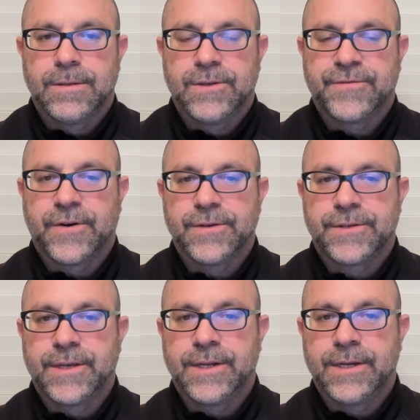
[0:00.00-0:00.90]
As far as
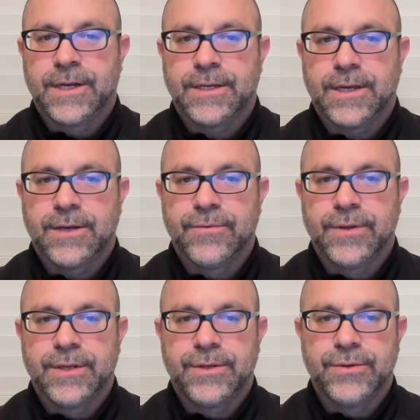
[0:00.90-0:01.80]
sitting, I
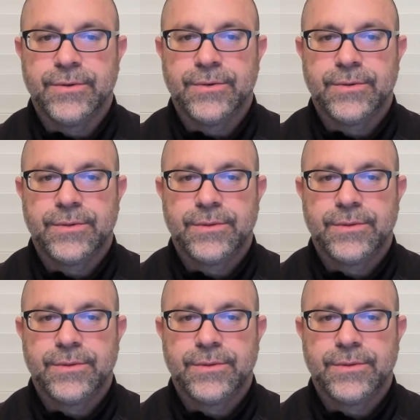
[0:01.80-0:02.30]
really do